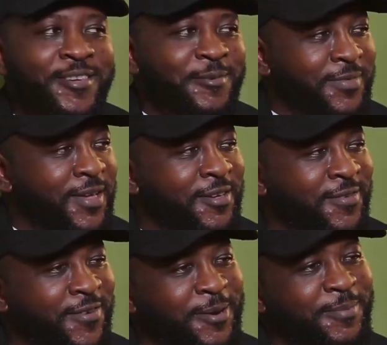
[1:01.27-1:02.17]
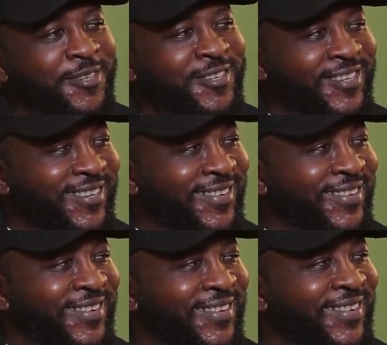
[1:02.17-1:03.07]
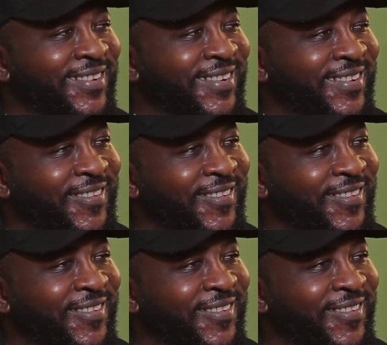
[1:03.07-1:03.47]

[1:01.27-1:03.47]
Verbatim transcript: you. Thank you very much. Now,